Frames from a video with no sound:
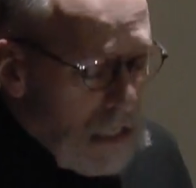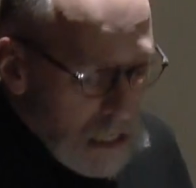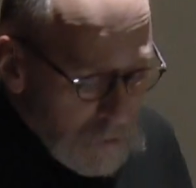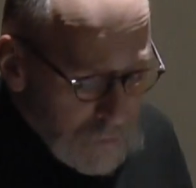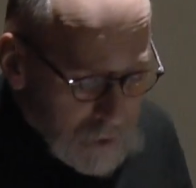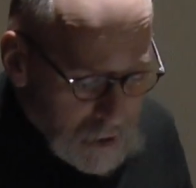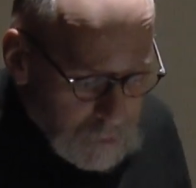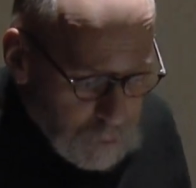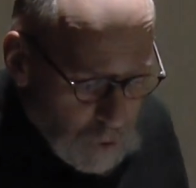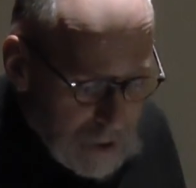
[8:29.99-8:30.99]
even to
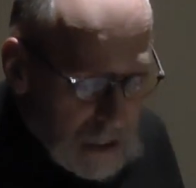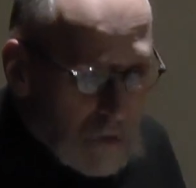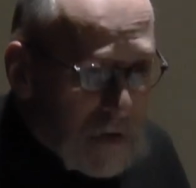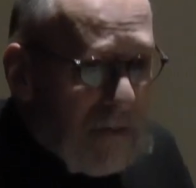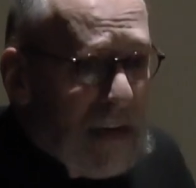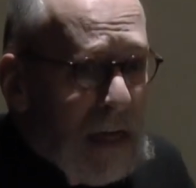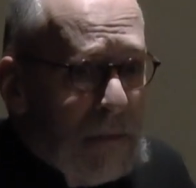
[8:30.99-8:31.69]
the point of giving